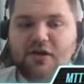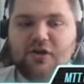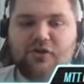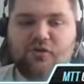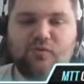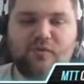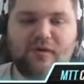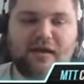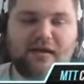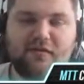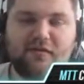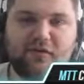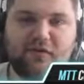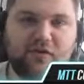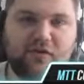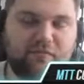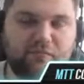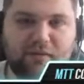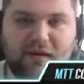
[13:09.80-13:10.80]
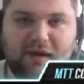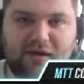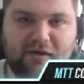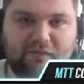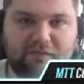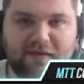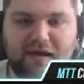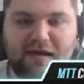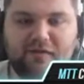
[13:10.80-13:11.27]
you get a certain part
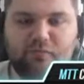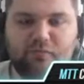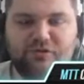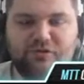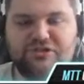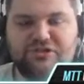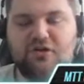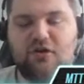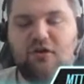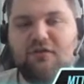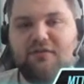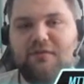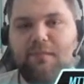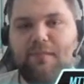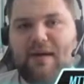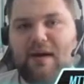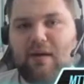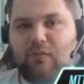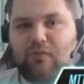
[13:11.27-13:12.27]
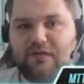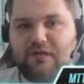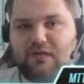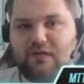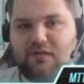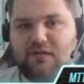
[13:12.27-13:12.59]
of that, which is called the bounty.